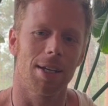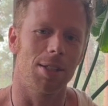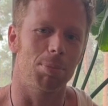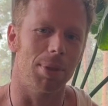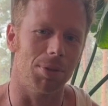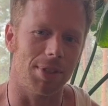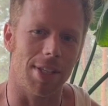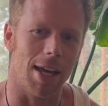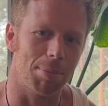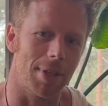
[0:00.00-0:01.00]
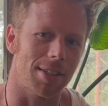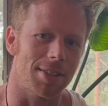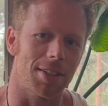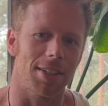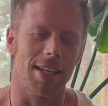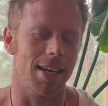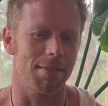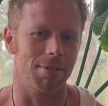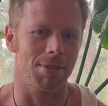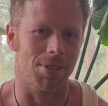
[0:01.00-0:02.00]
to build depth into their
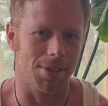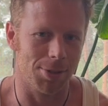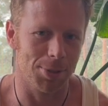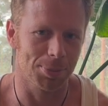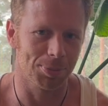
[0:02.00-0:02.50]
canvases.